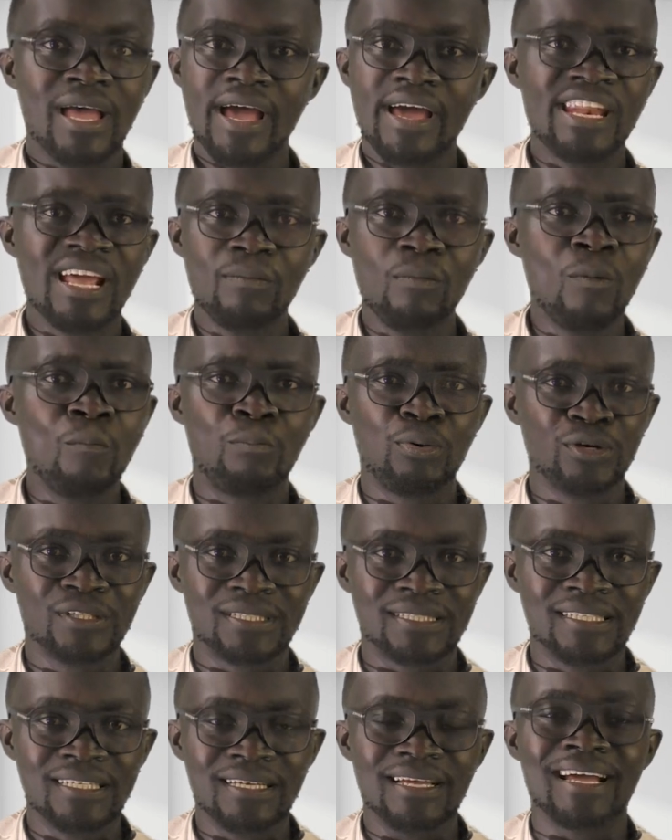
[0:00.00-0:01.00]
a na mum
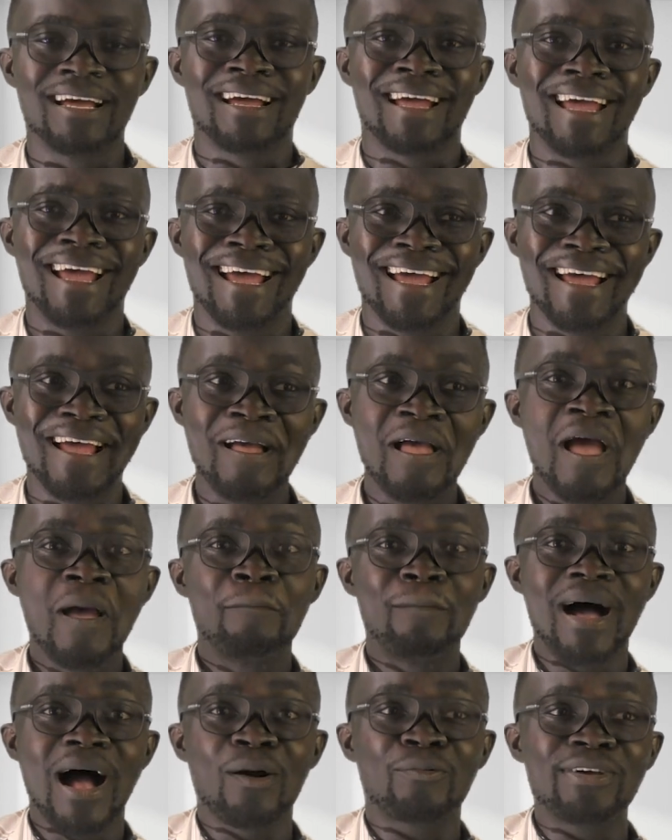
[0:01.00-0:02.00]
posti
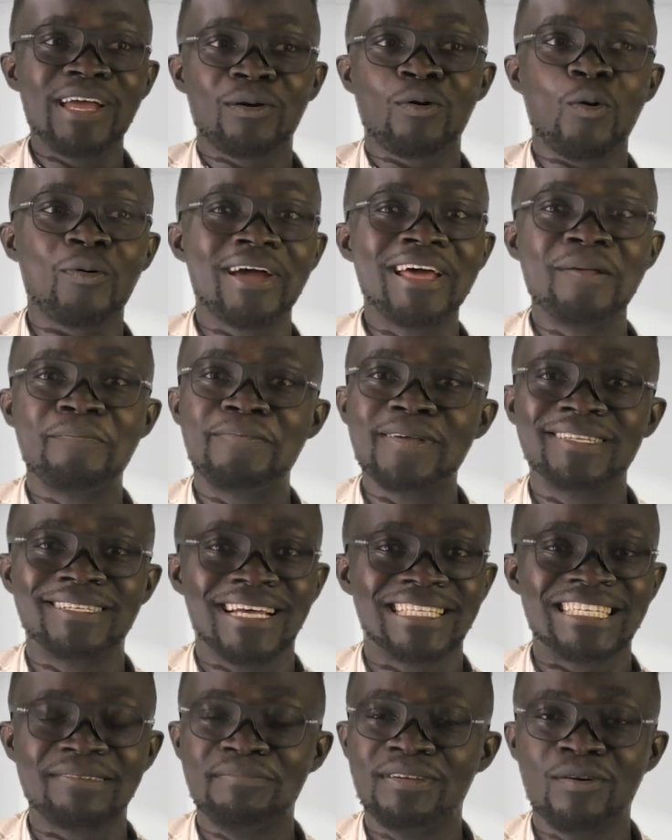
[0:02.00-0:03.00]
ba ko yakoko
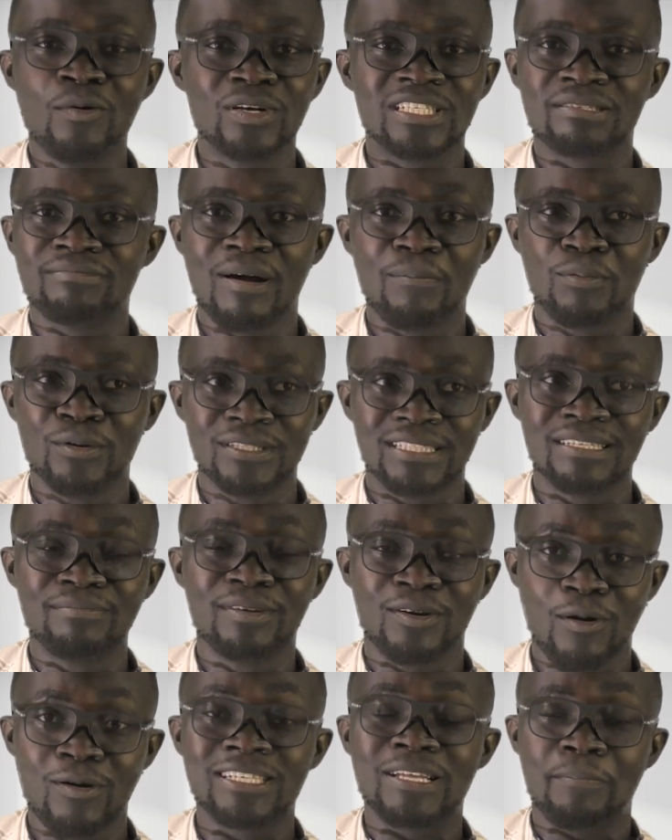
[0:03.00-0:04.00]
represent me who some
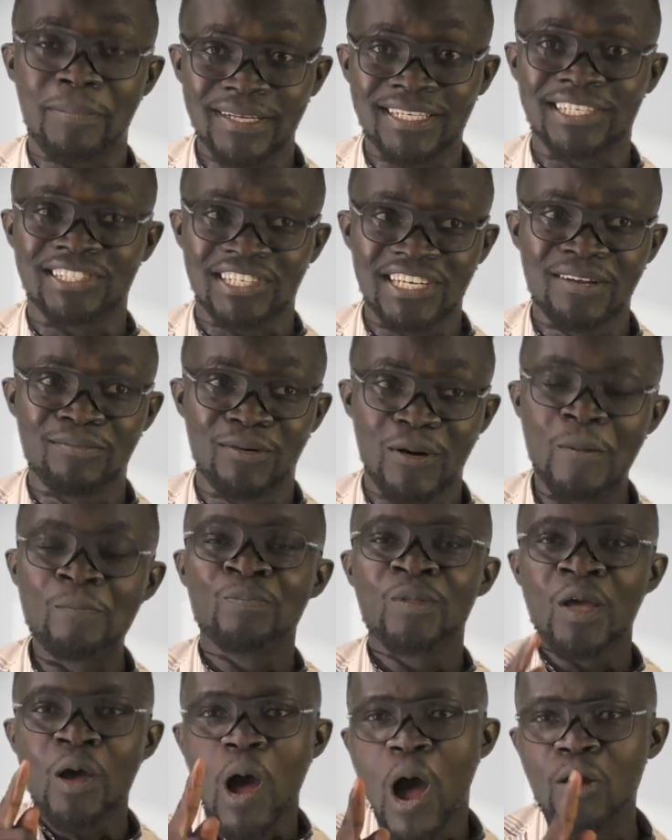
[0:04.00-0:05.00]
posti because a passion mo.
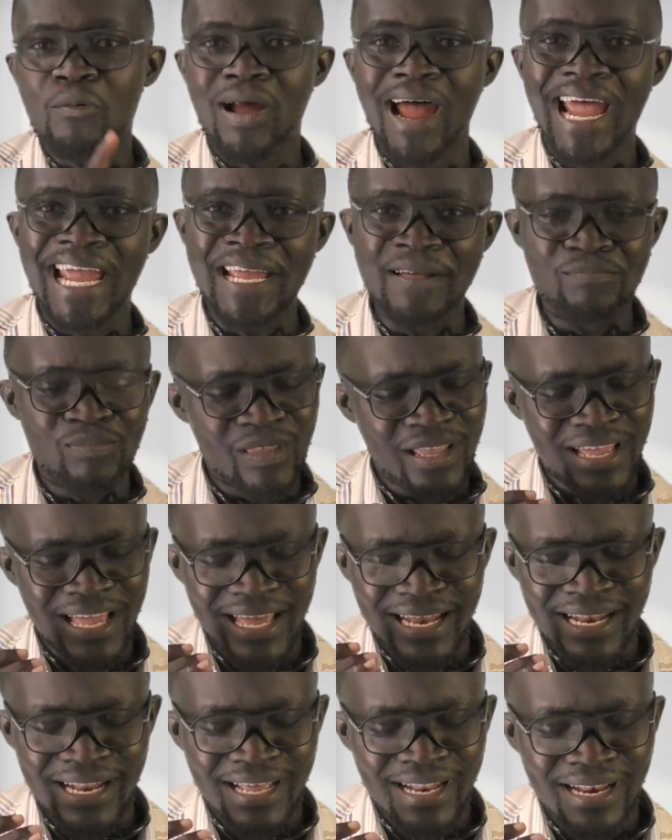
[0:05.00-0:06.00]
All right,
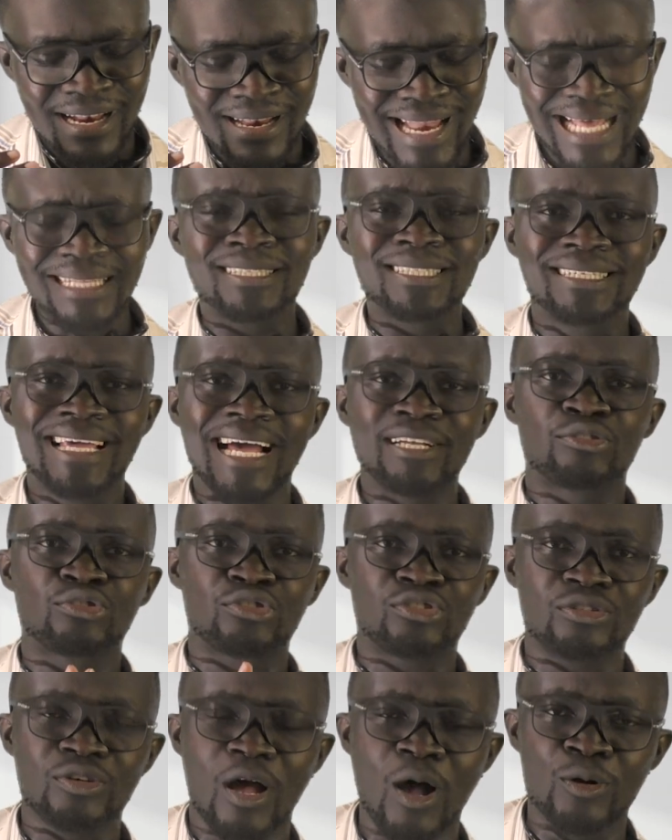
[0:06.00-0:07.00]
let's
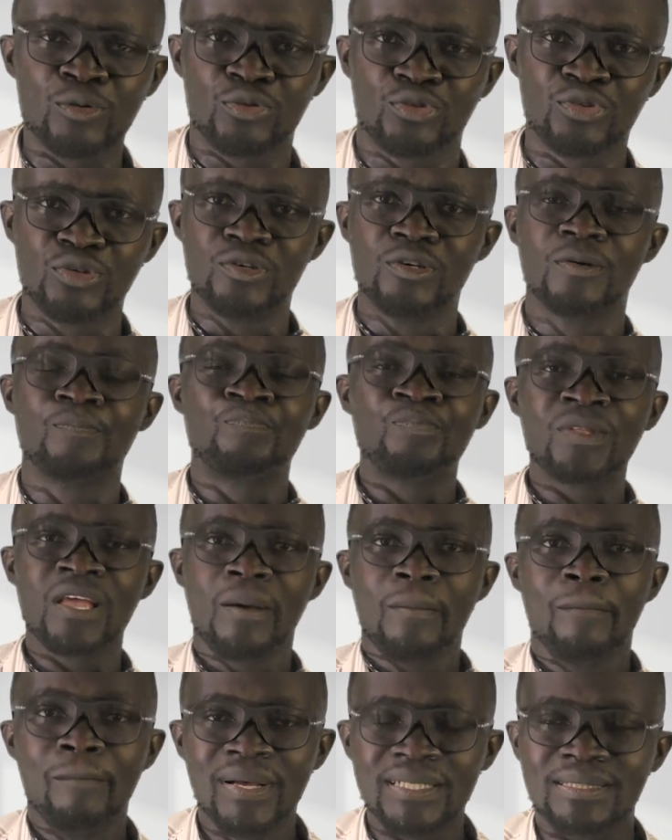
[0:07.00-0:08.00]
get on to
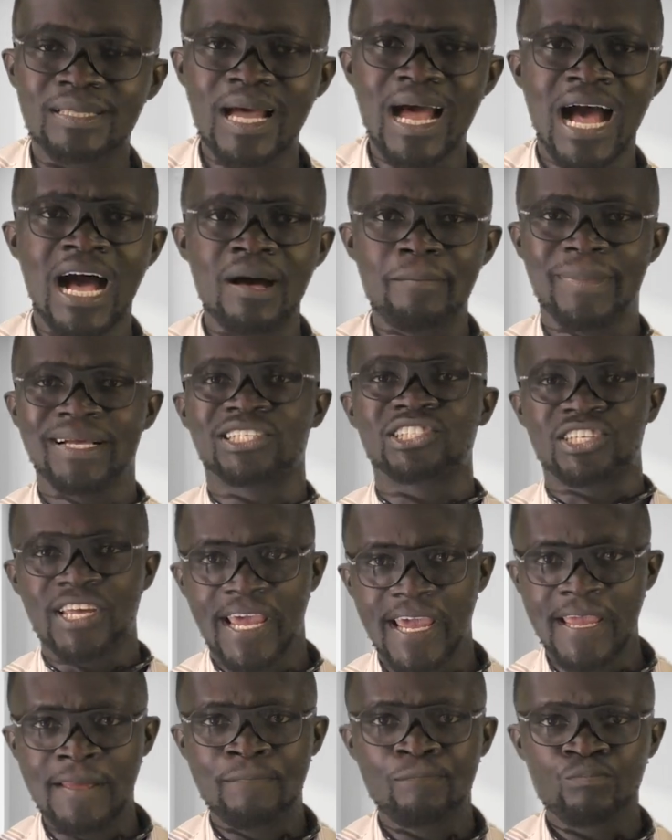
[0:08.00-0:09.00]
Mister Ahmed
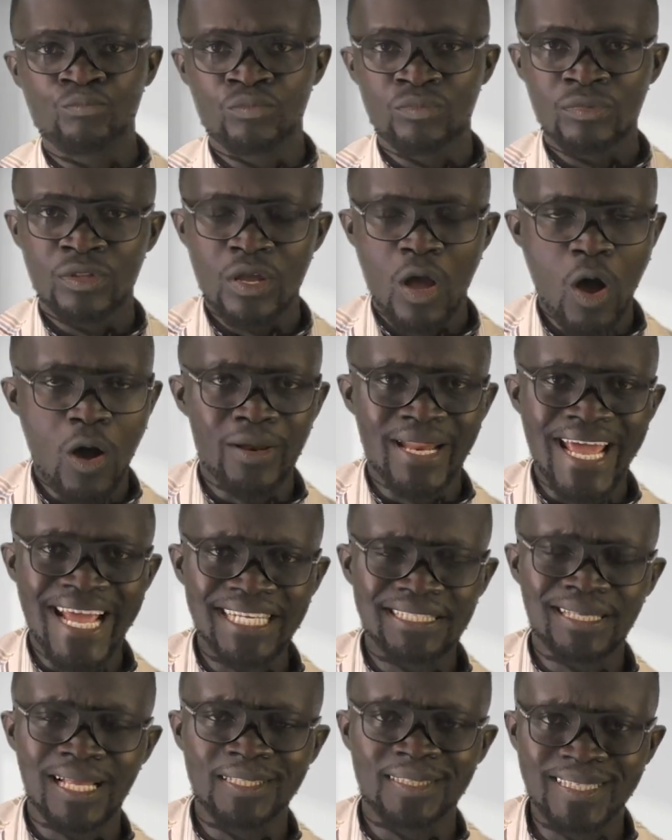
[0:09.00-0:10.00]
Kyei on
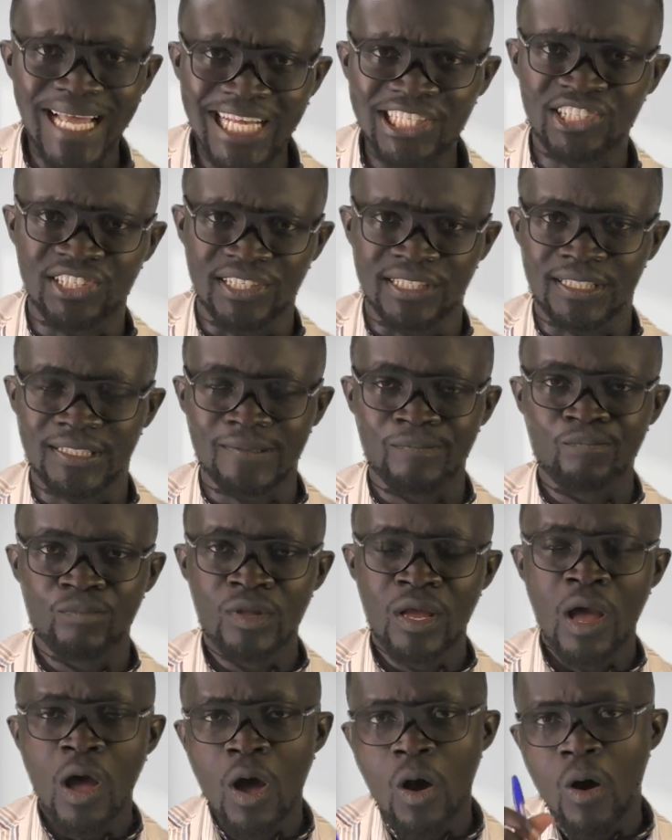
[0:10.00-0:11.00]
his assertions.
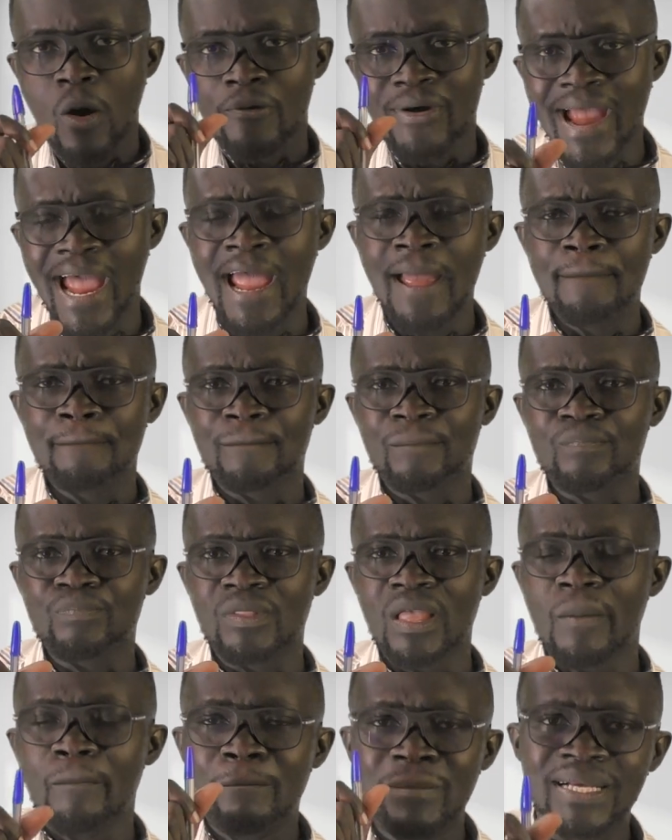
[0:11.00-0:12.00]
Where
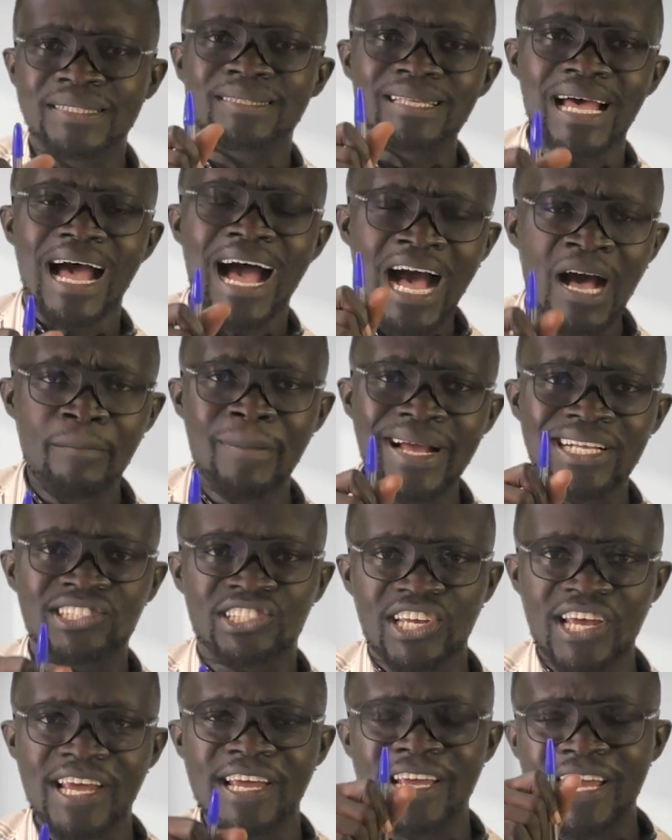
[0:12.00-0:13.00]
Mister
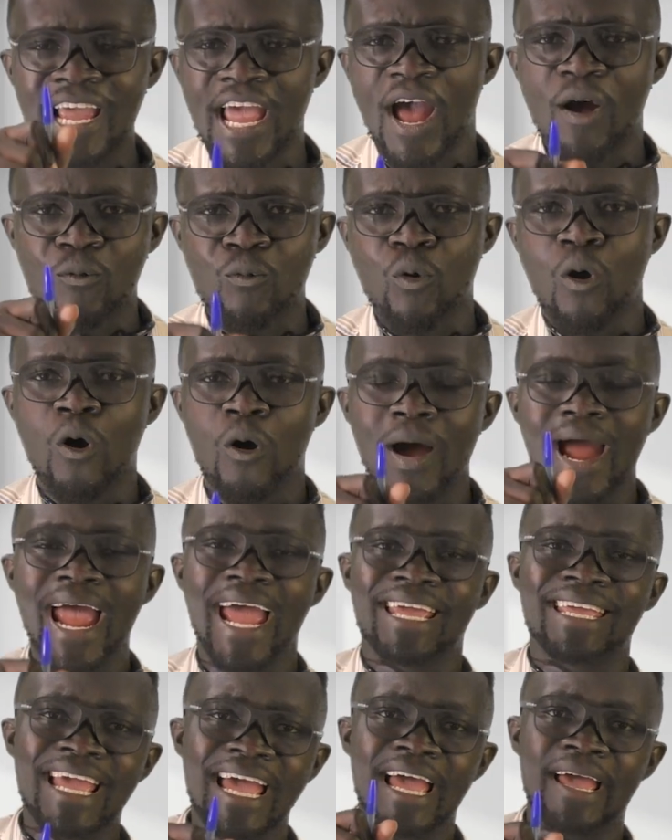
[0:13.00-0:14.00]
Ahmed Kyei awo
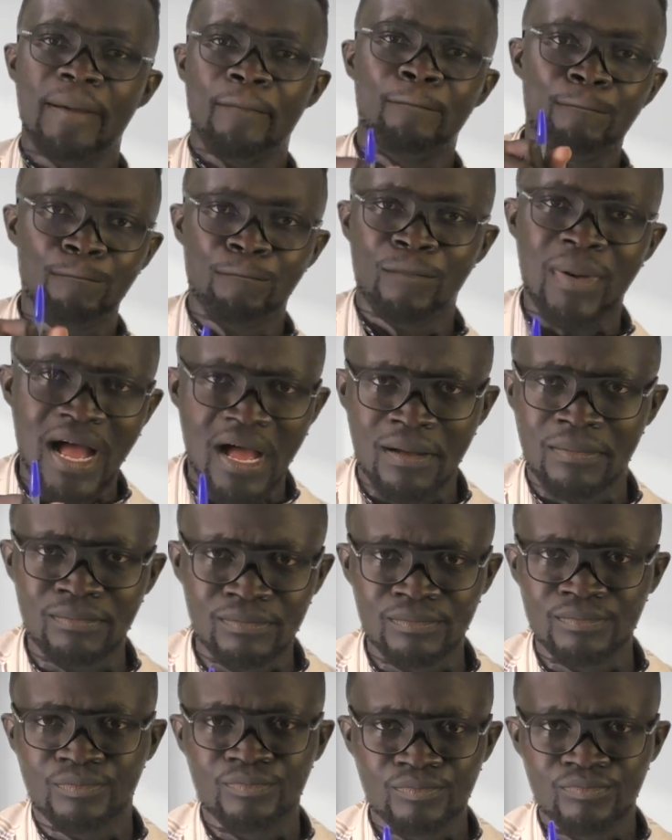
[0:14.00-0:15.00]
aye
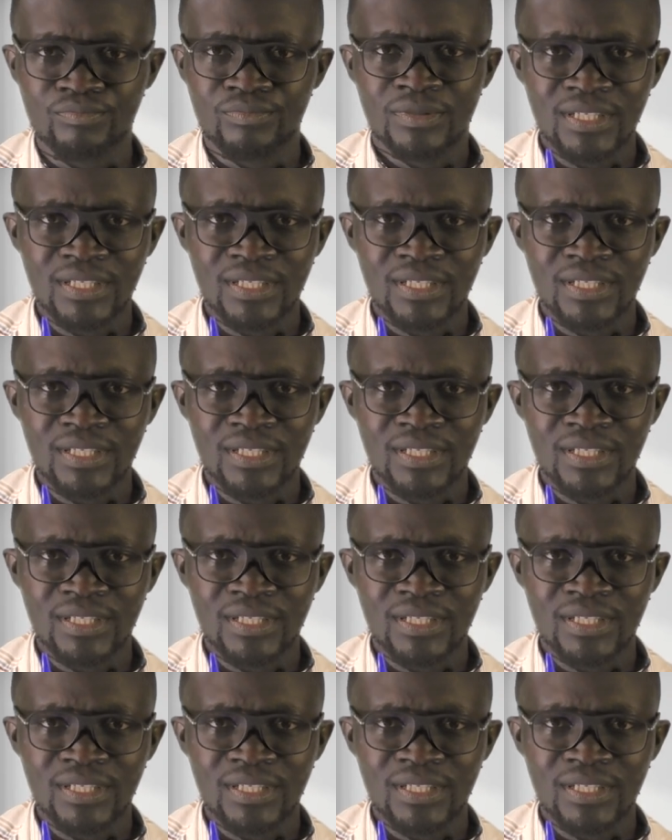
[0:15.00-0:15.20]
Mam